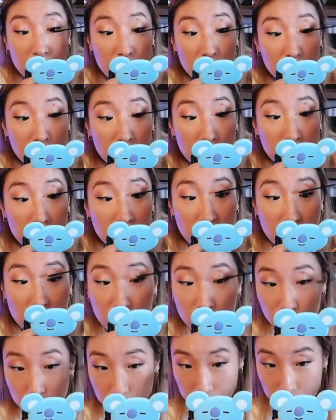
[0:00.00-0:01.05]
with both.
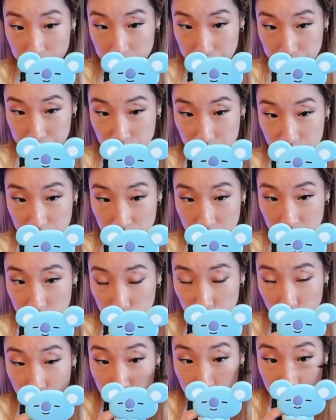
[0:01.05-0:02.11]
You just have to
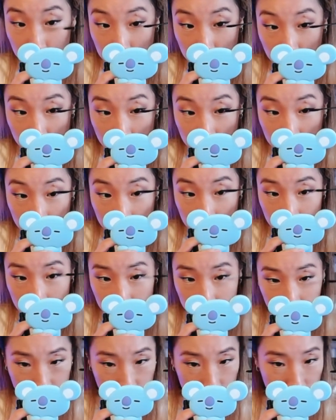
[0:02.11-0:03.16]
work more. Oh, is
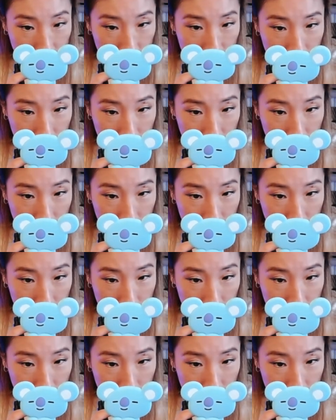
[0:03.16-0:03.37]
this,